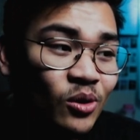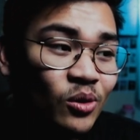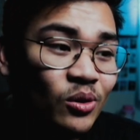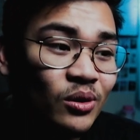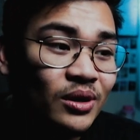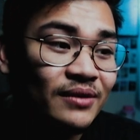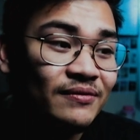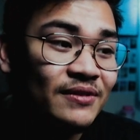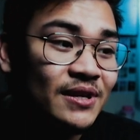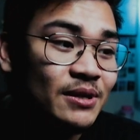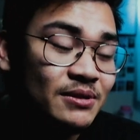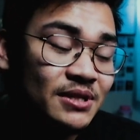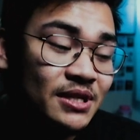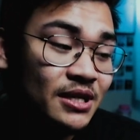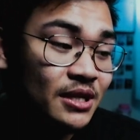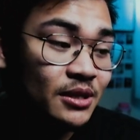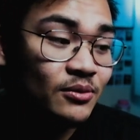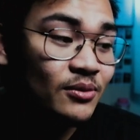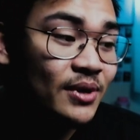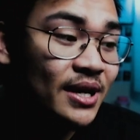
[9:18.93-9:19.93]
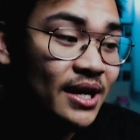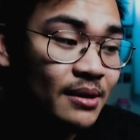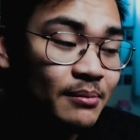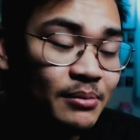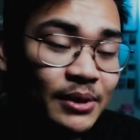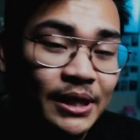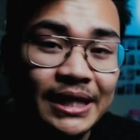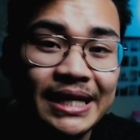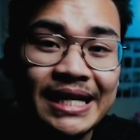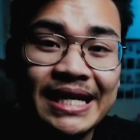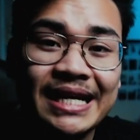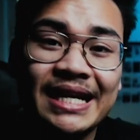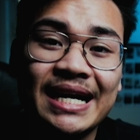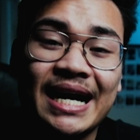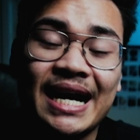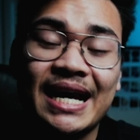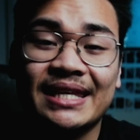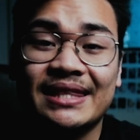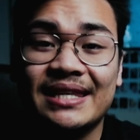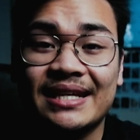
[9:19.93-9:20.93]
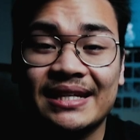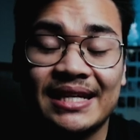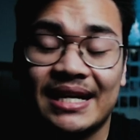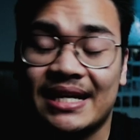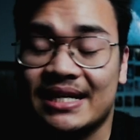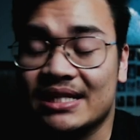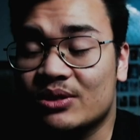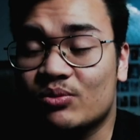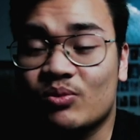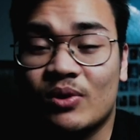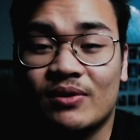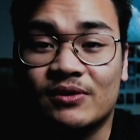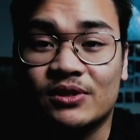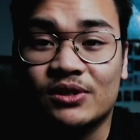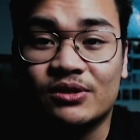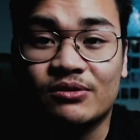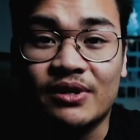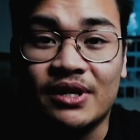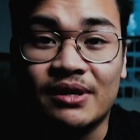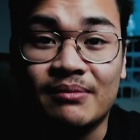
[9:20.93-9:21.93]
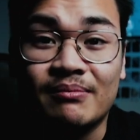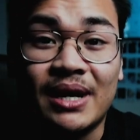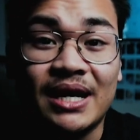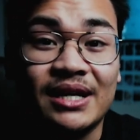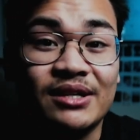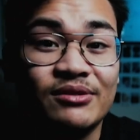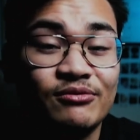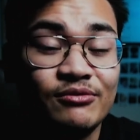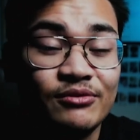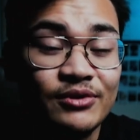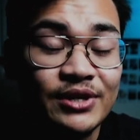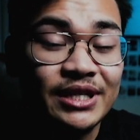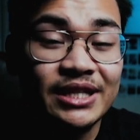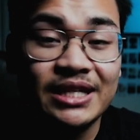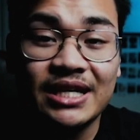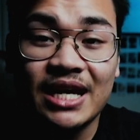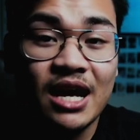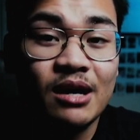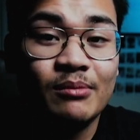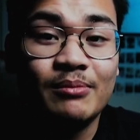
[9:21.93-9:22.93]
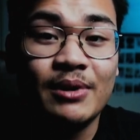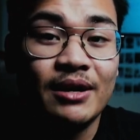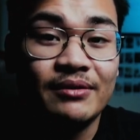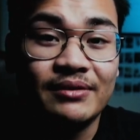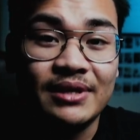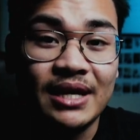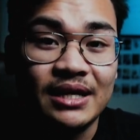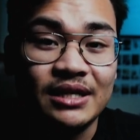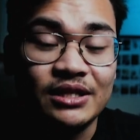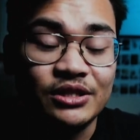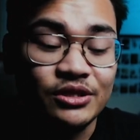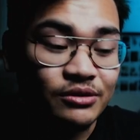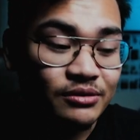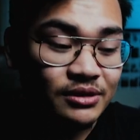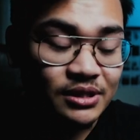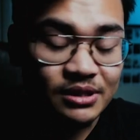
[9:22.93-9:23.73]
or if there was another way, but I think that a swivel screen might really help out that issue,